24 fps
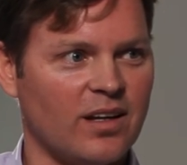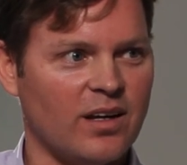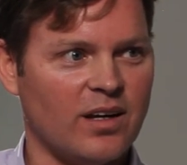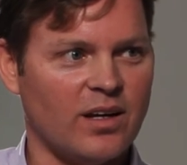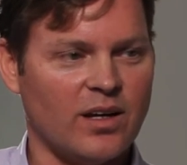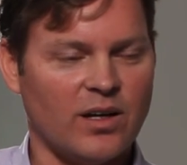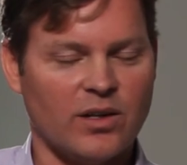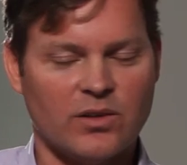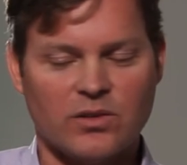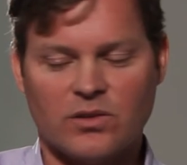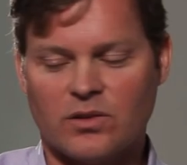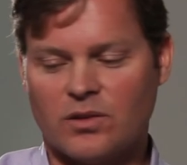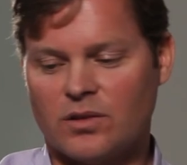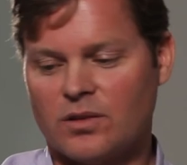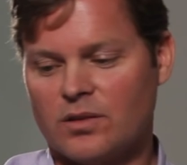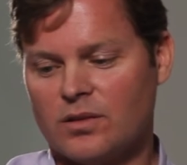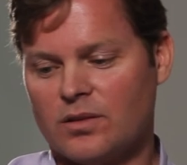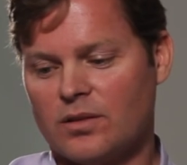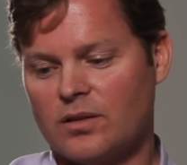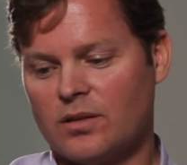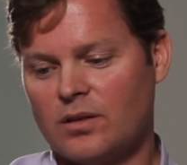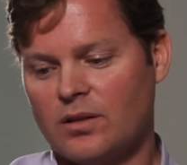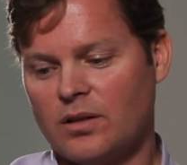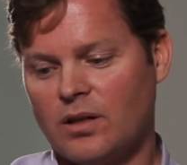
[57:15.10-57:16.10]
And
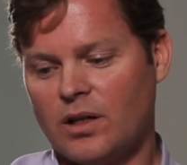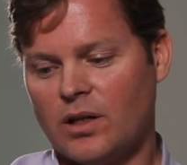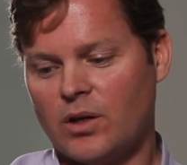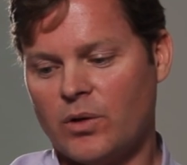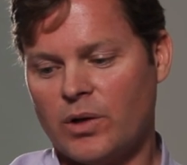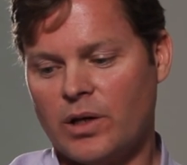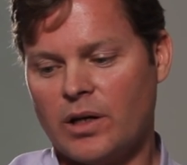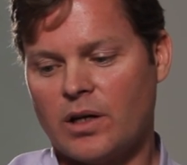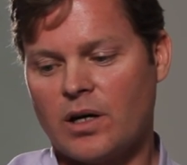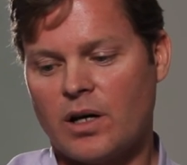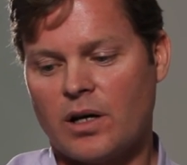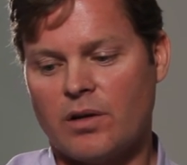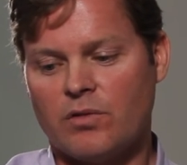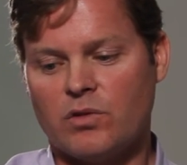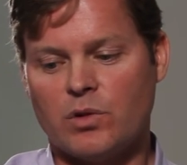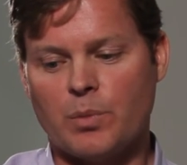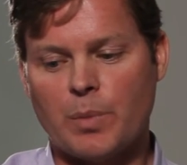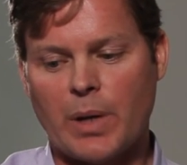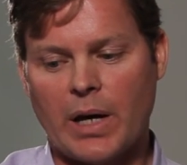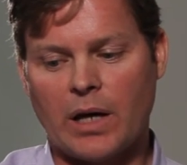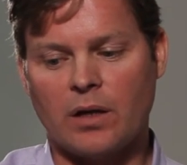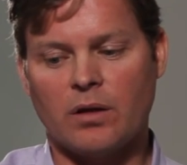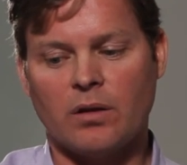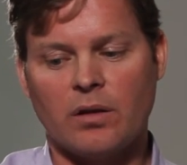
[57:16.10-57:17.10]
you know, he kind of
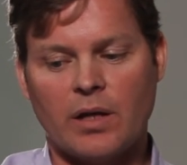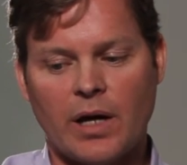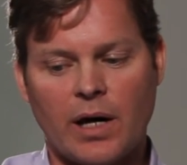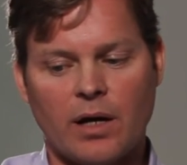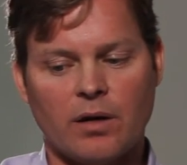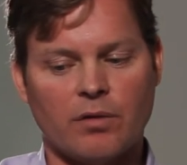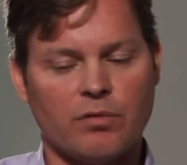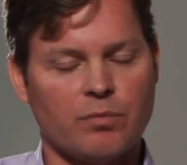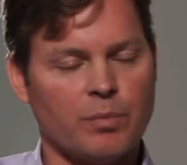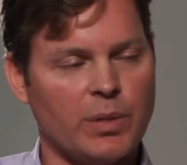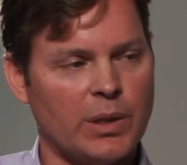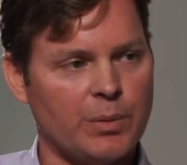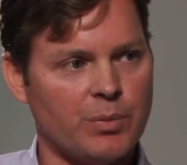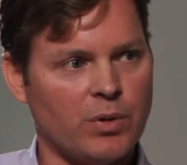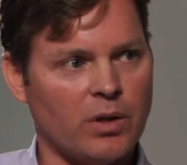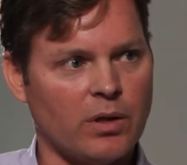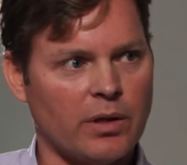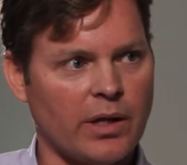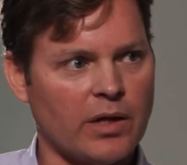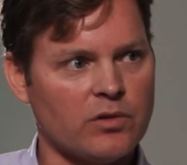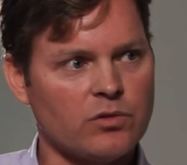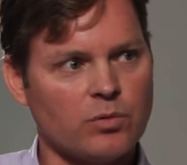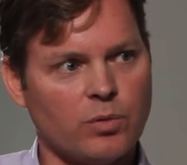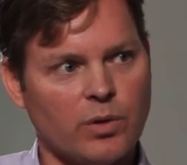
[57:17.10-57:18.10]
demanded that of people. And
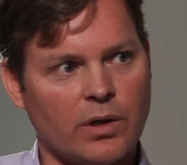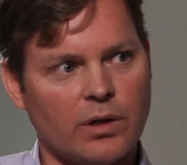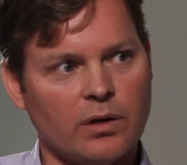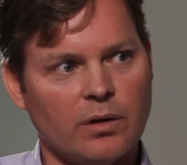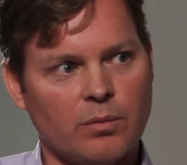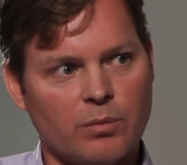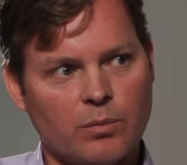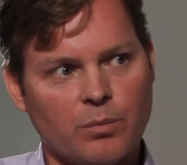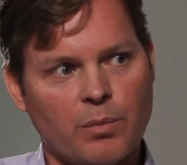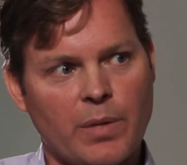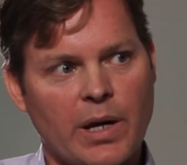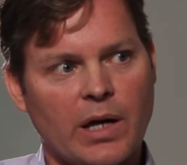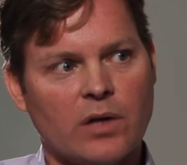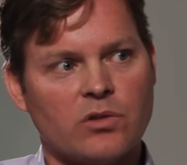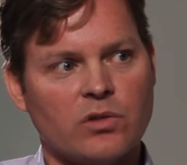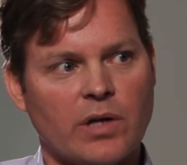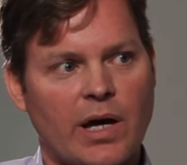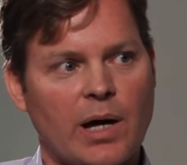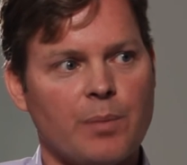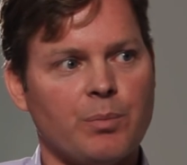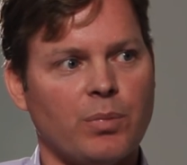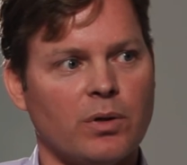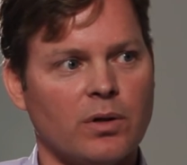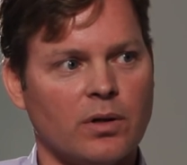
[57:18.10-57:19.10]
that's what makes
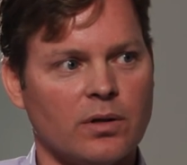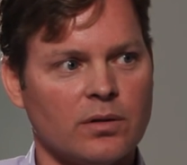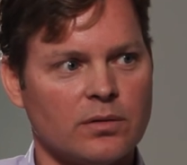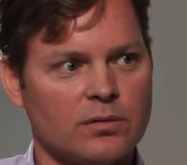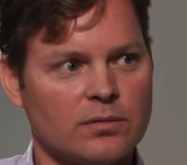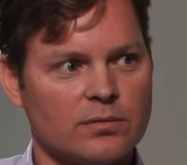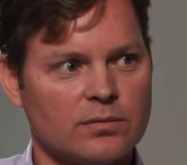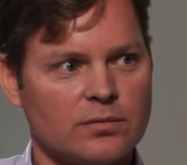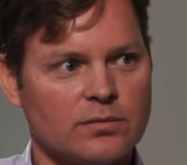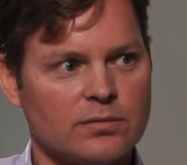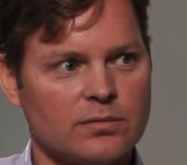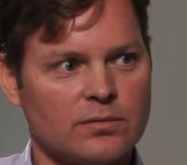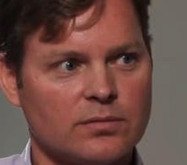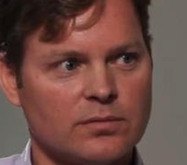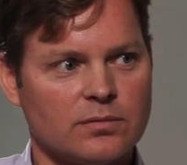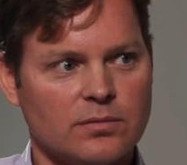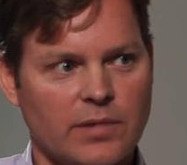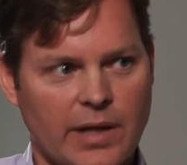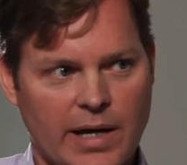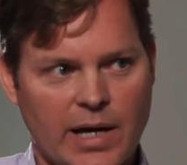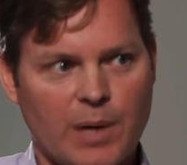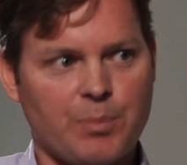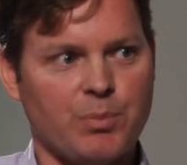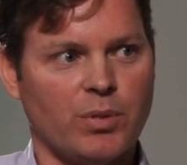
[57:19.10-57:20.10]
Apple
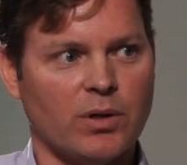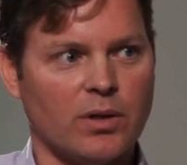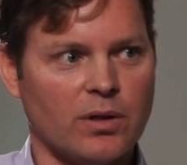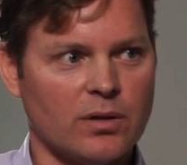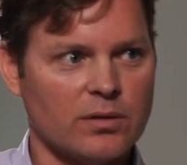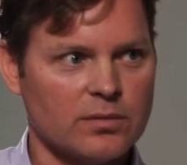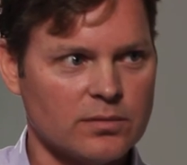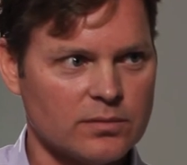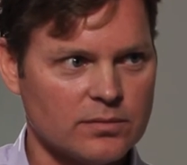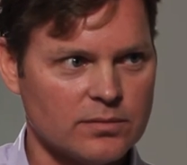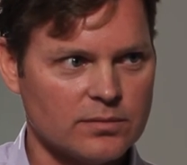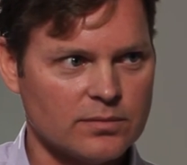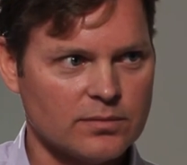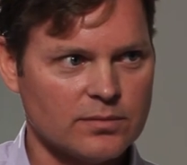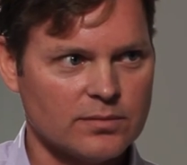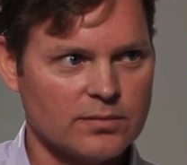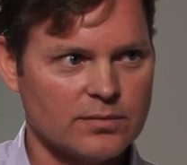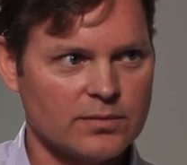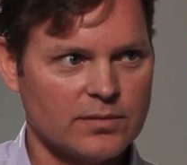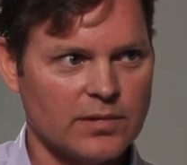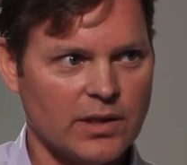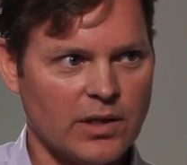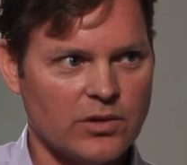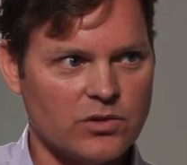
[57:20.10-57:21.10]
Apple,
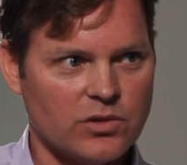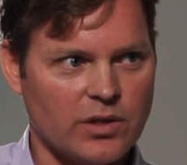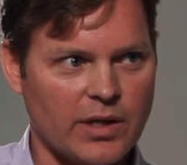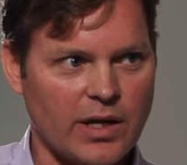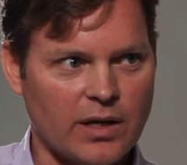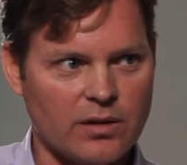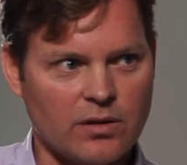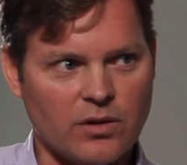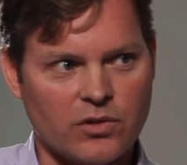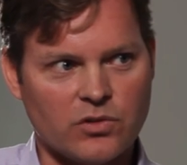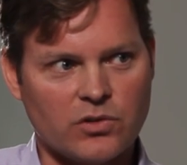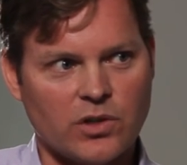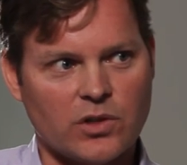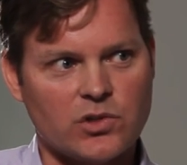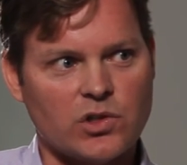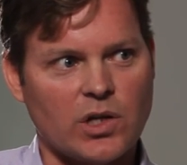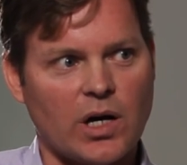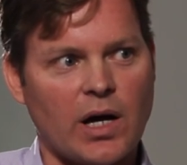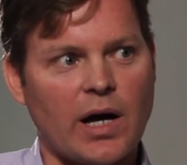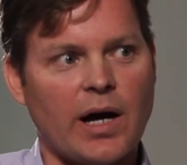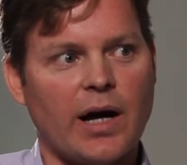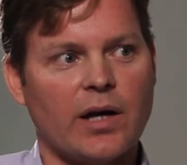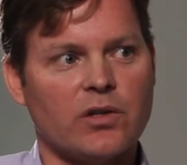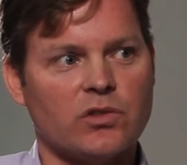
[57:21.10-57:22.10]
is that there's such a
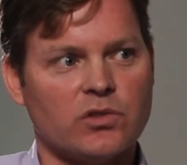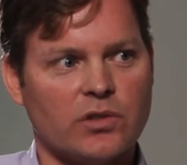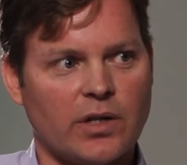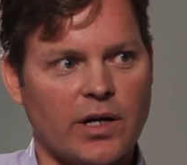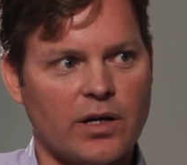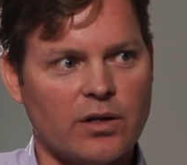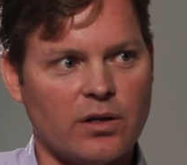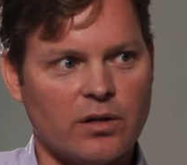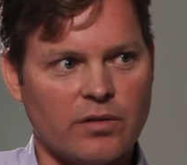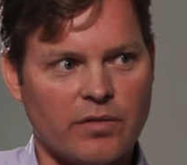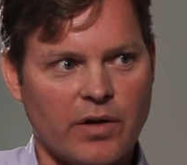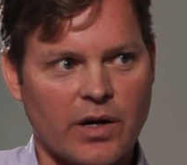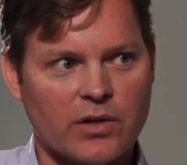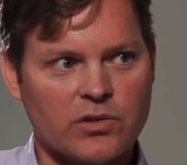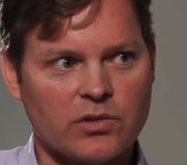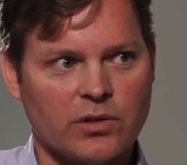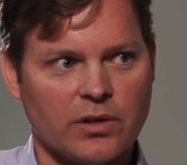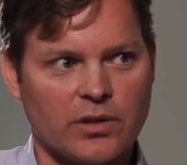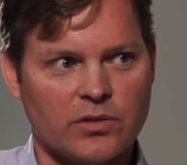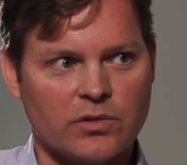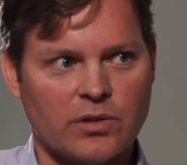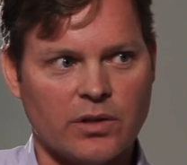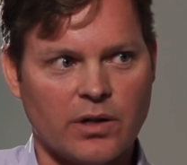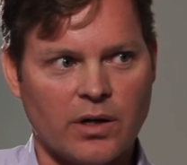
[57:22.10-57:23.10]
high standard of
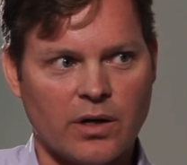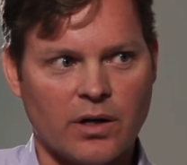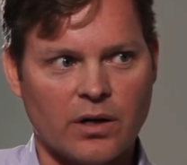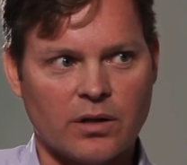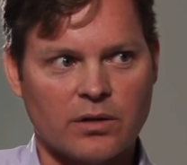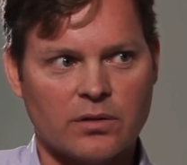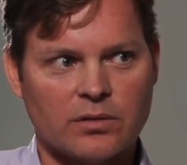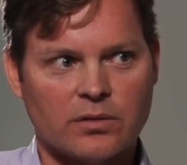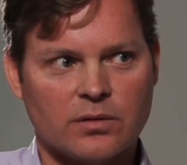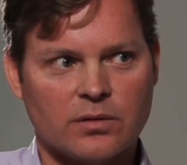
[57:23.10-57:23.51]
excellence there.